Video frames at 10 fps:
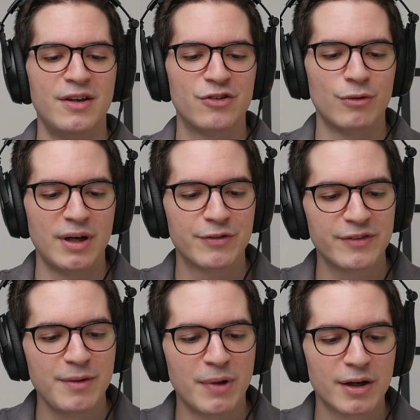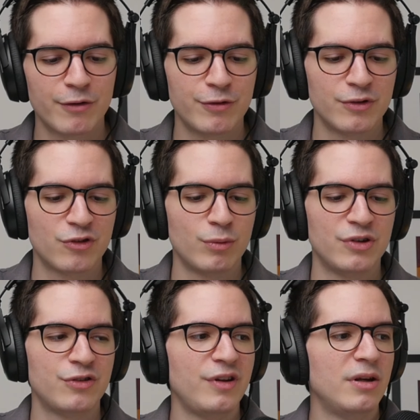So I've got the microphone
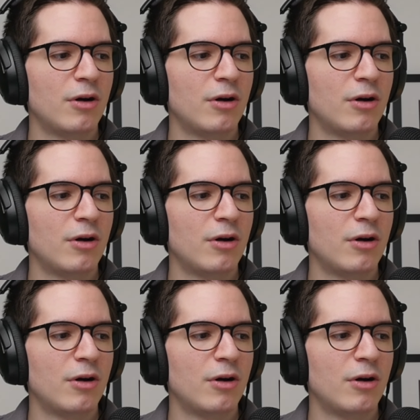switched to the